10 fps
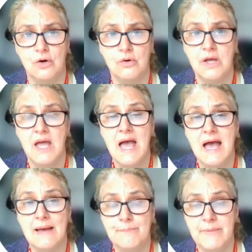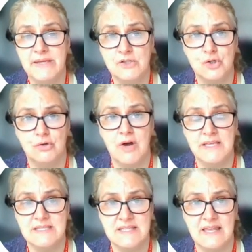better to write my
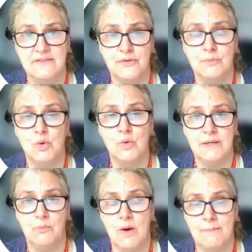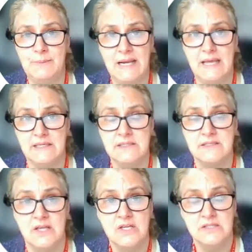reference list as I go
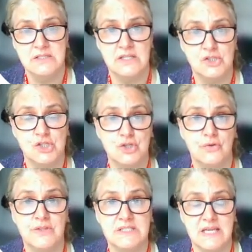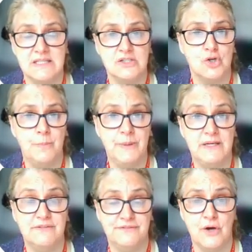along and make sure I
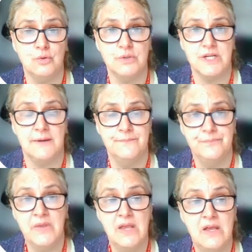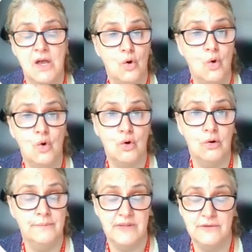save them all in one place,
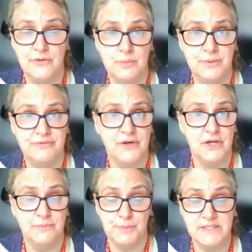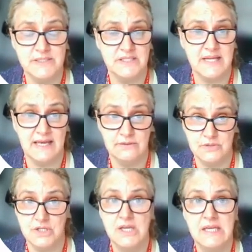such as on the desktop in a
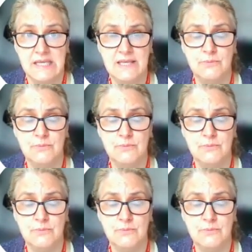folder.